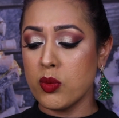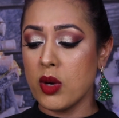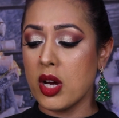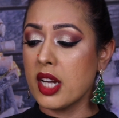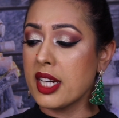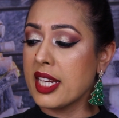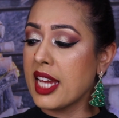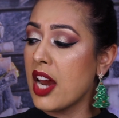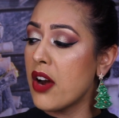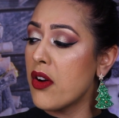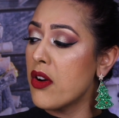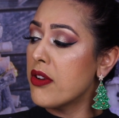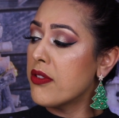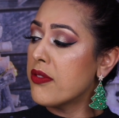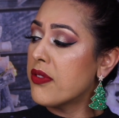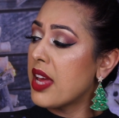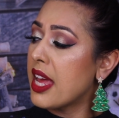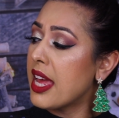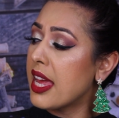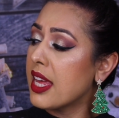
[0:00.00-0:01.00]
one
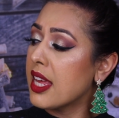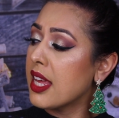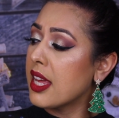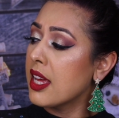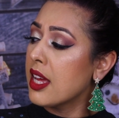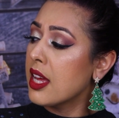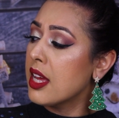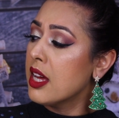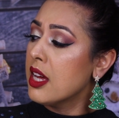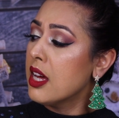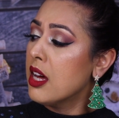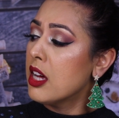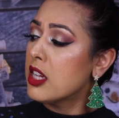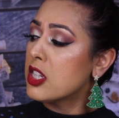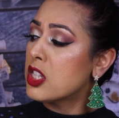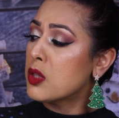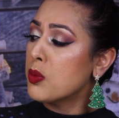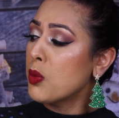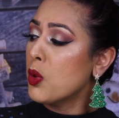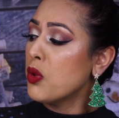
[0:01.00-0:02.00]
CeraVe
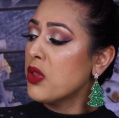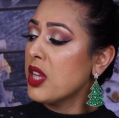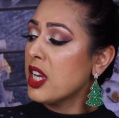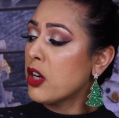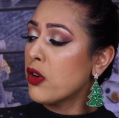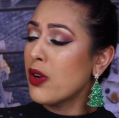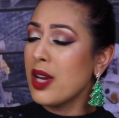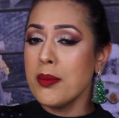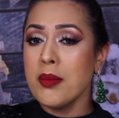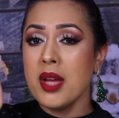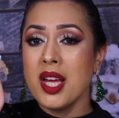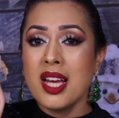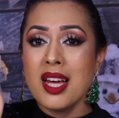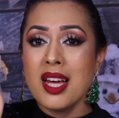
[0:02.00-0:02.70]
smoothing cream